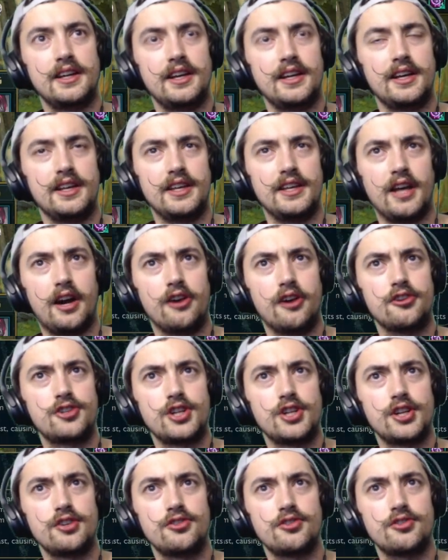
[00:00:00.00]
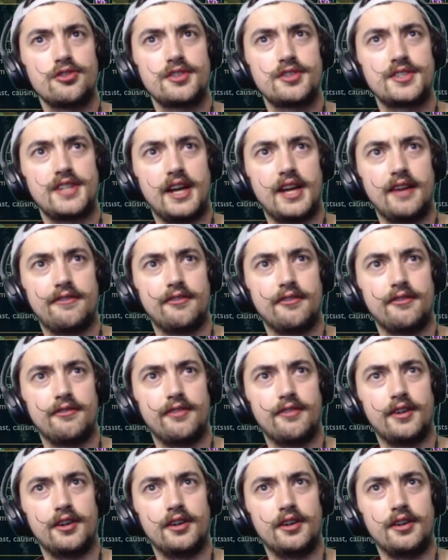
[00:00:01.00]
Yeah, Archangel's Staff
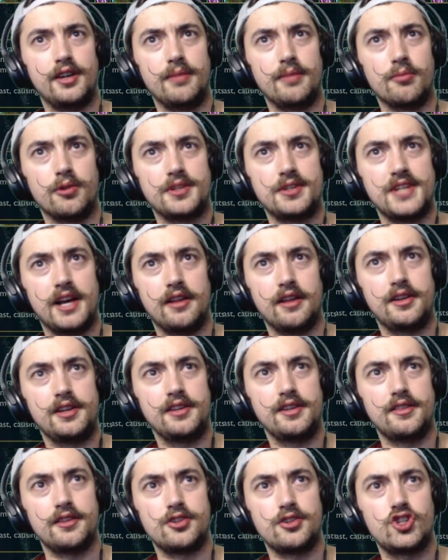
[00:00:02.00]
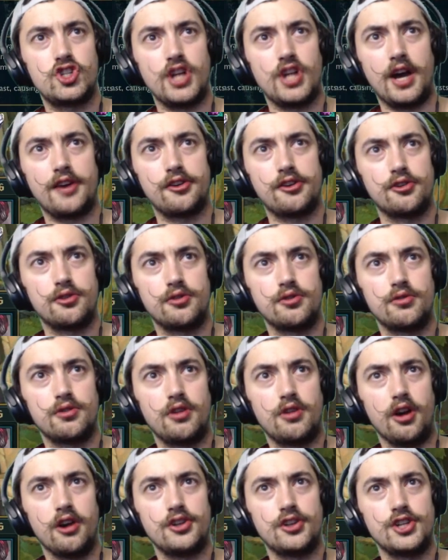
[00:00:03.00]
of Immortality, the Shadow
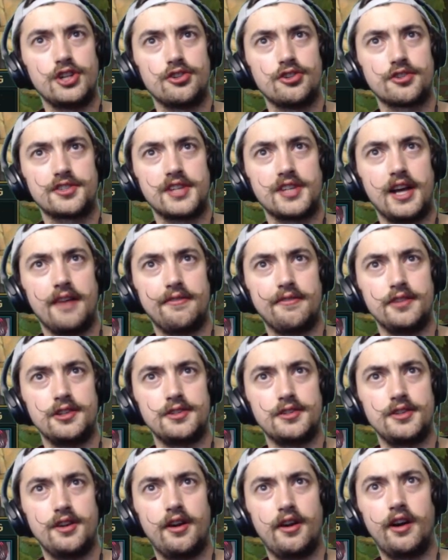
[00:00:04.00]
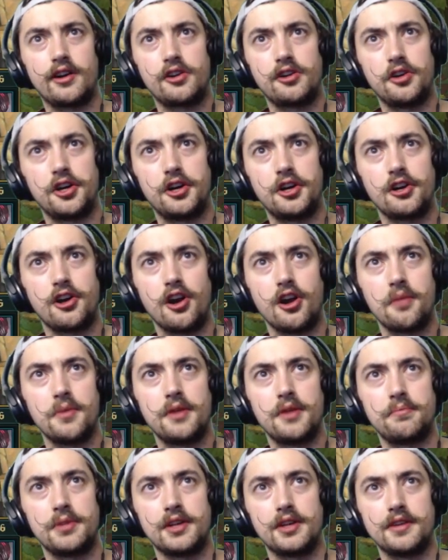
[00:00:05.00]
Archangel Staff, is not good on
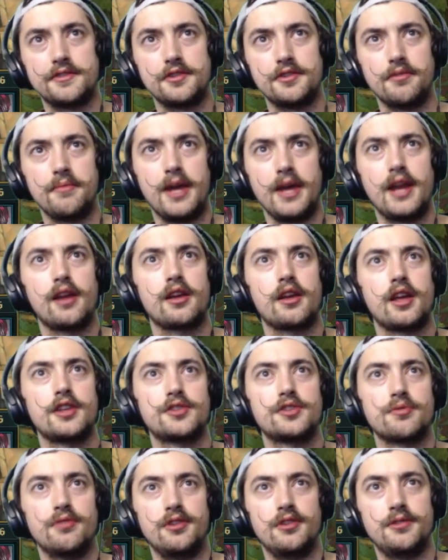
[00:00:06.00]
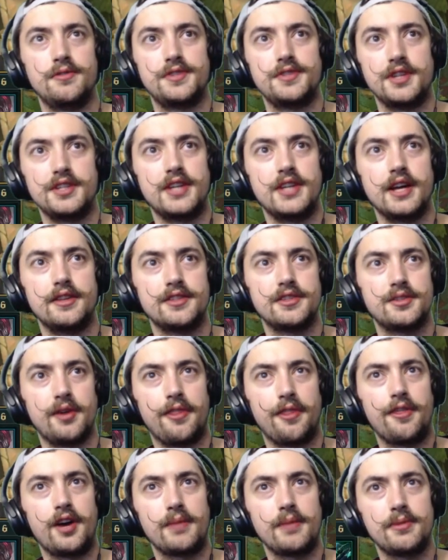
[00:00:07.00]
Karma because her mana gets reduced to 10. So I
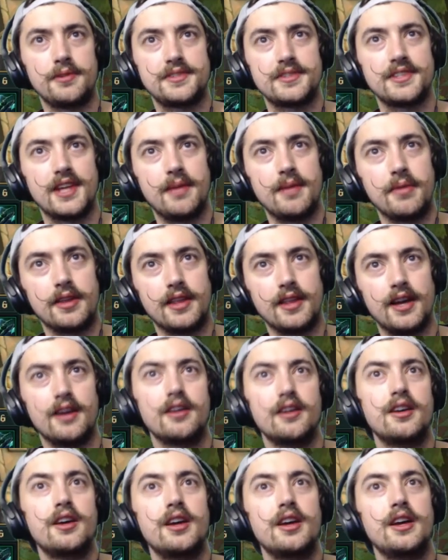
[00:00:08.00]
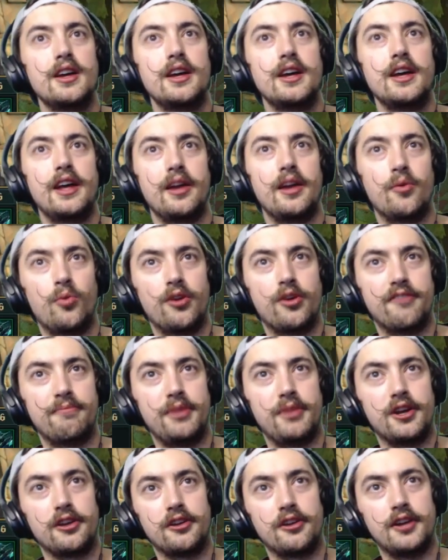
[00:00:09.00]
thought about slamming that, and it would have
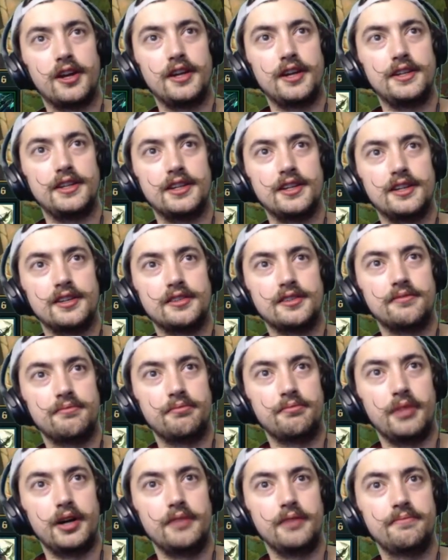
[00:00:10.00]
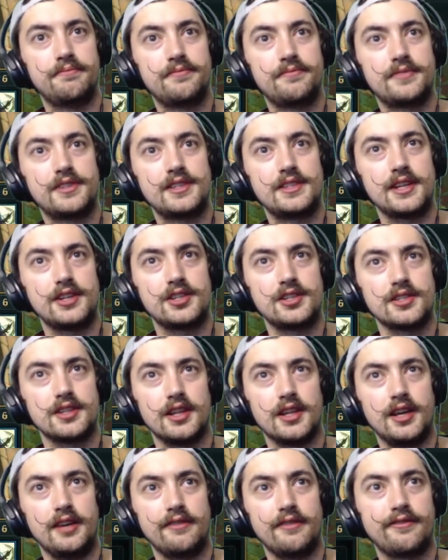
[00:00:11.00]
been a good idea, but such is
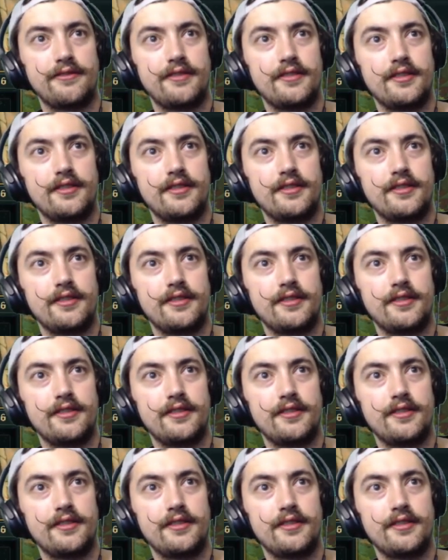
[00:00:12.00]
life.